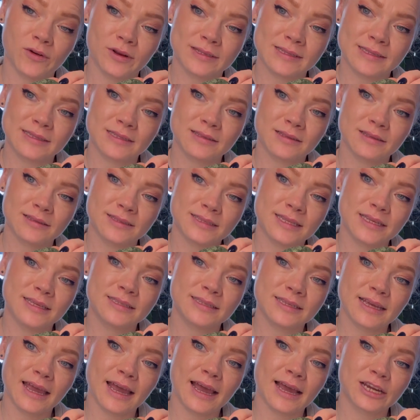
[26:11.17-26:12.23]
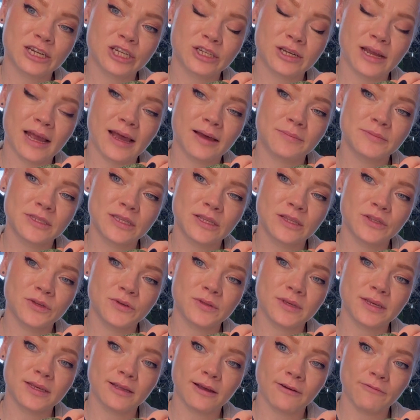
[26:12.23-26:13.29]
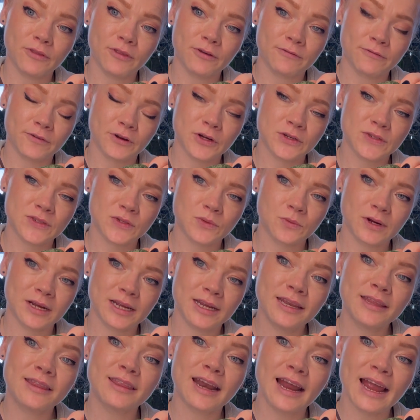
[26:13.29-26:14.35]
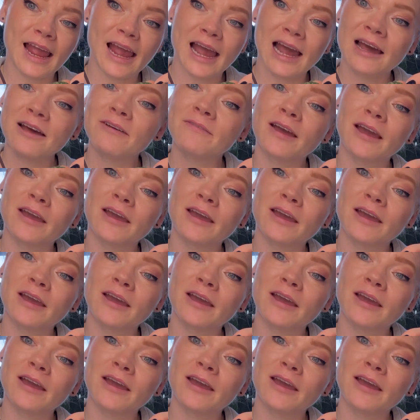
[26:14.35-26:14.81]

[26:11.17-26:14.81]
And since I absolutely loved the first one that I have,